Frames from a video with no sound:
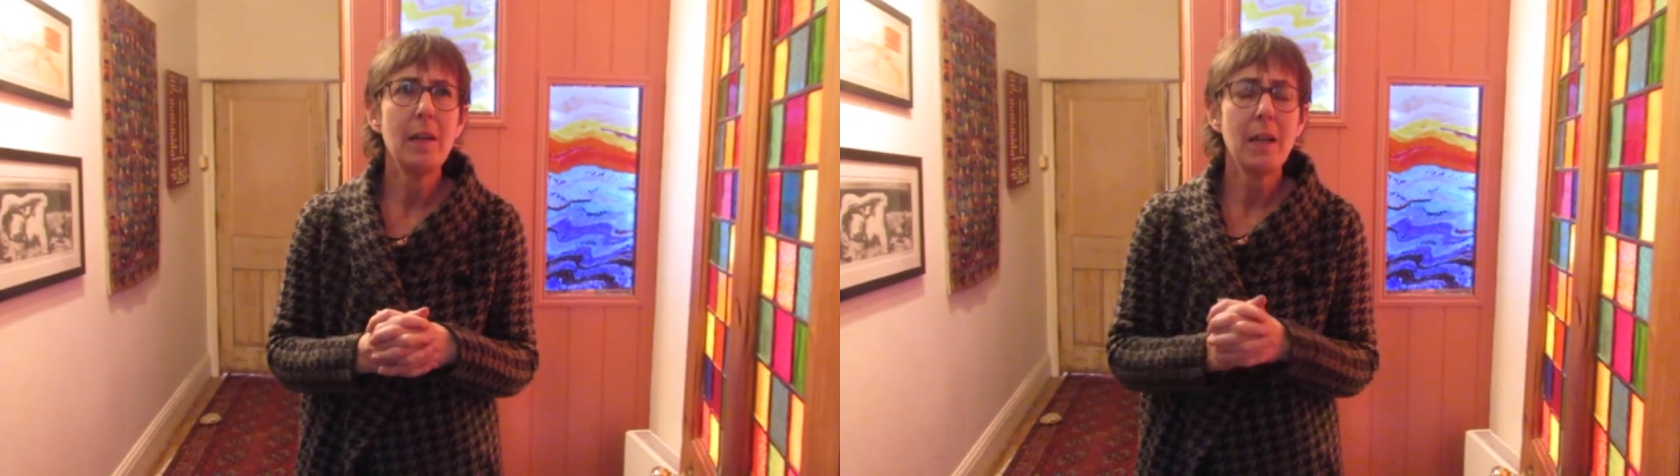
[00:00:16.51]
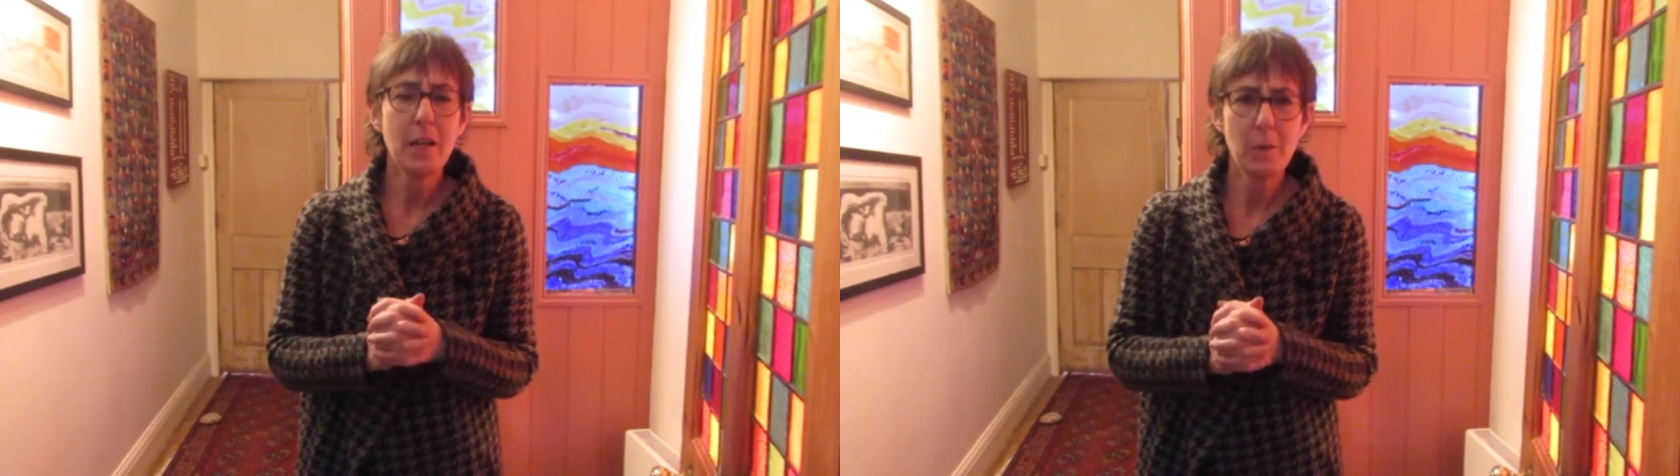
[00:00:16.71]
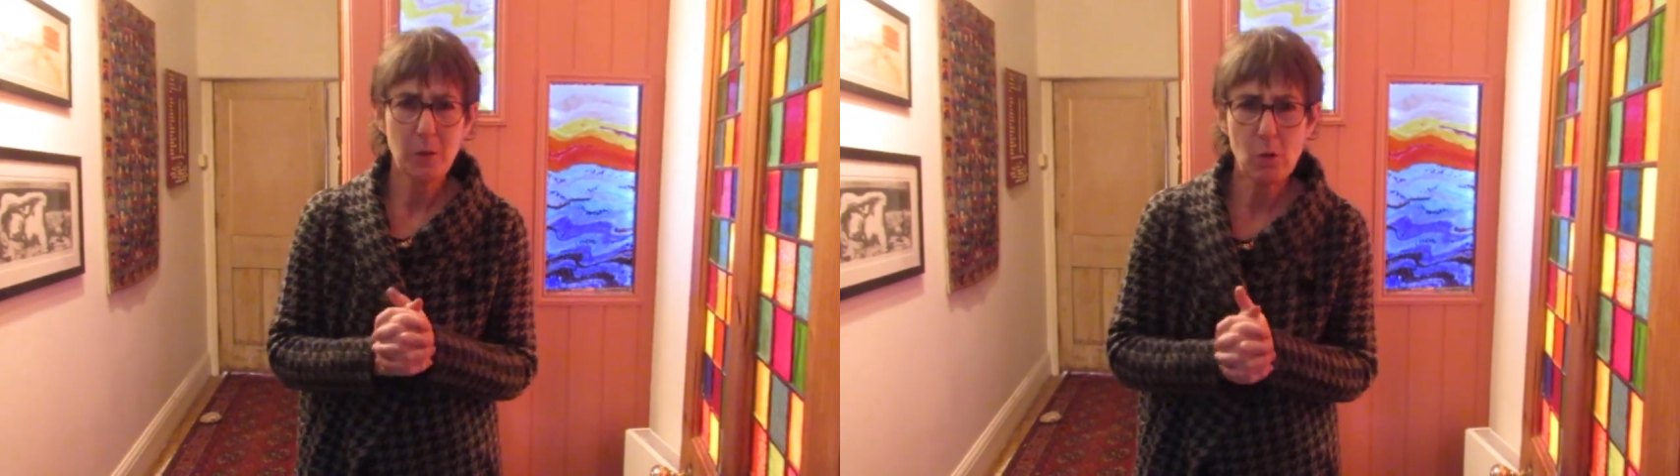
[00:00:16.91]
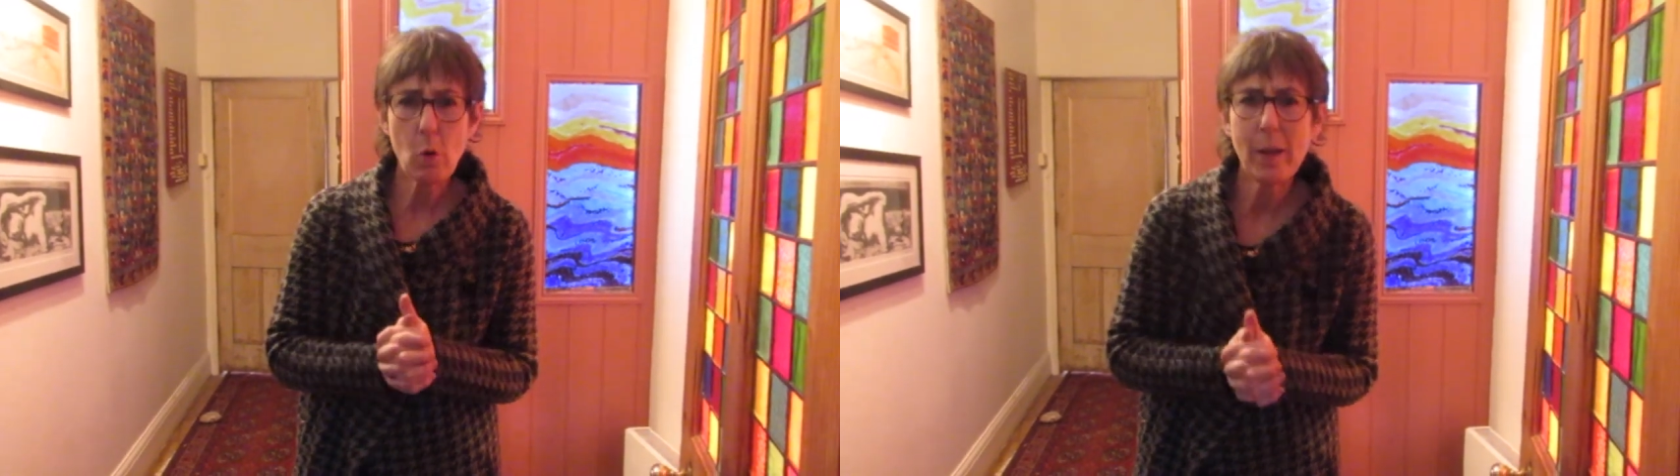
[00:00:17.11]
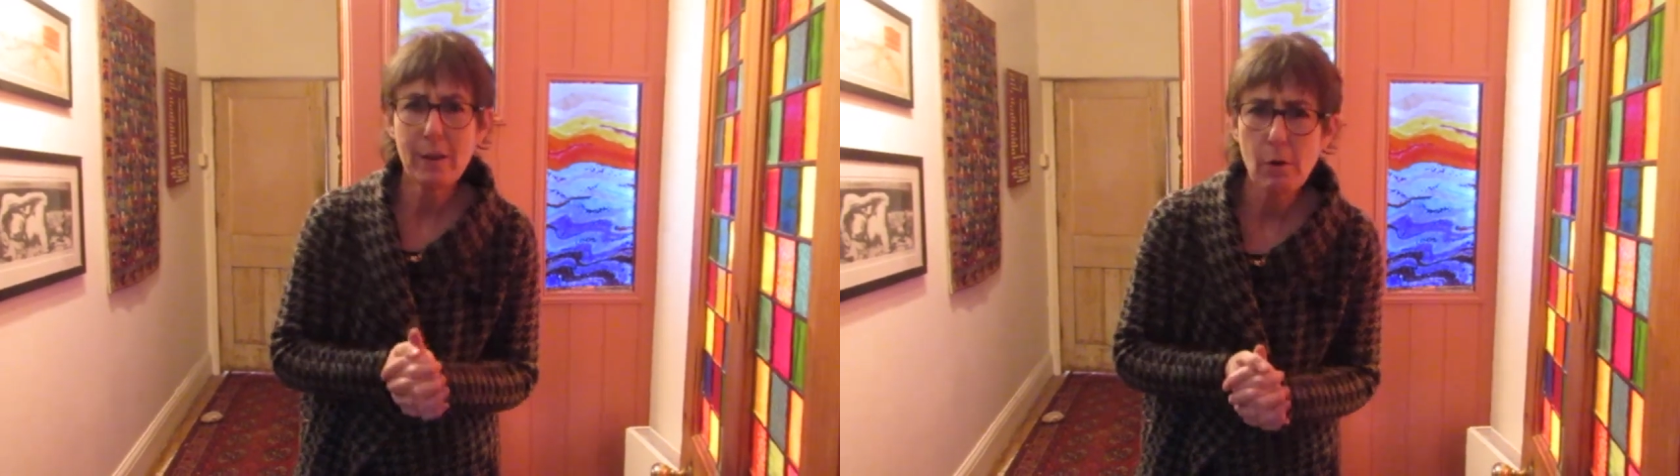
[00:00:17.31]
and I was
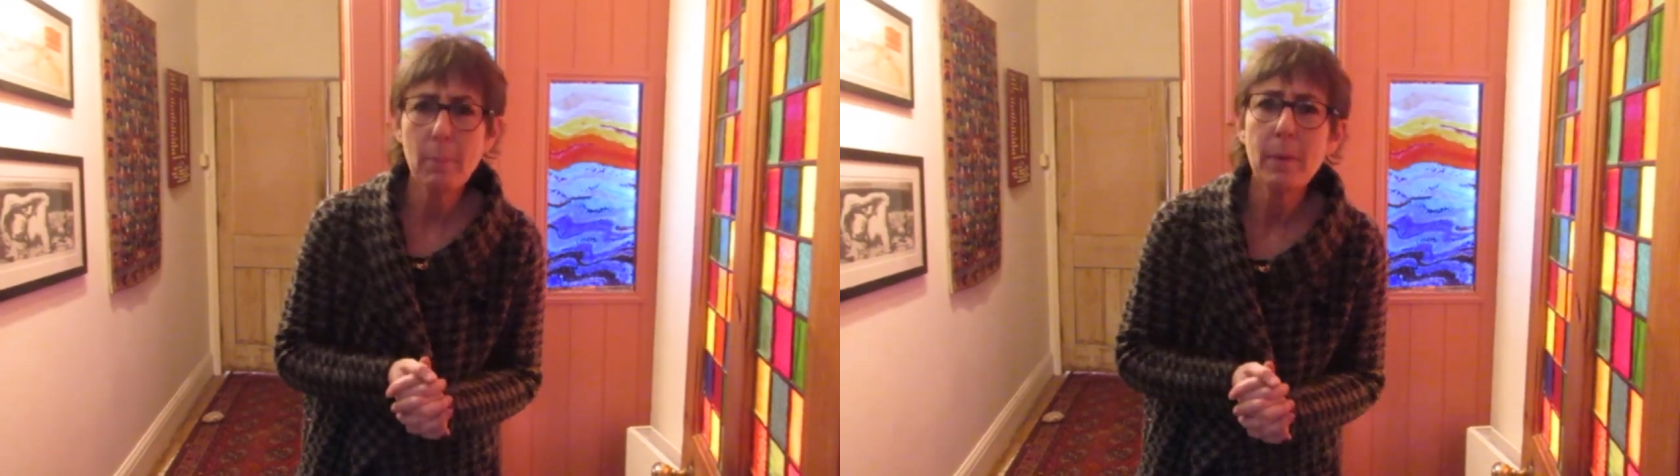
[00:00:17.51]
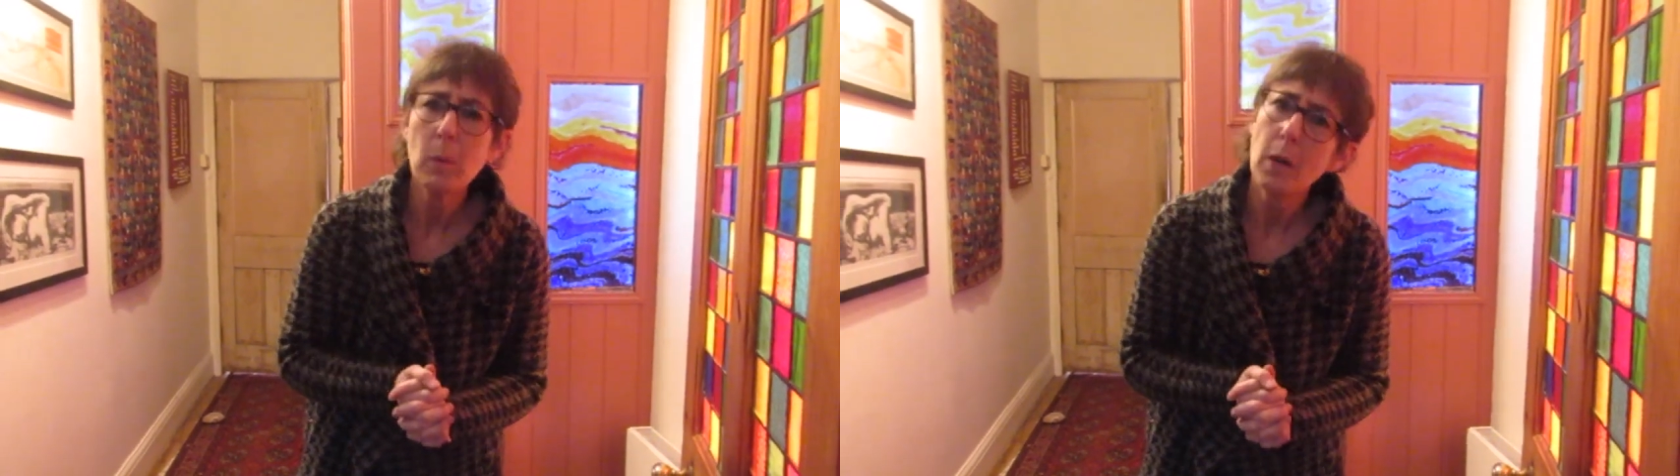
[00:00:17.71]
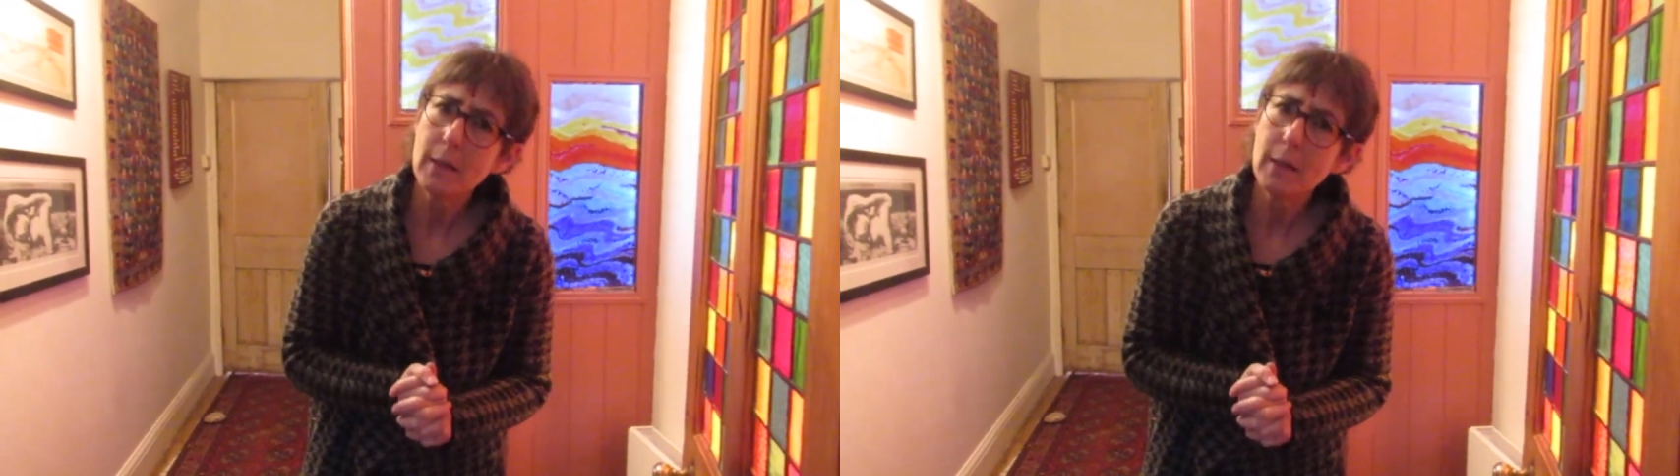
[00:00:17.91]
quite grumpy while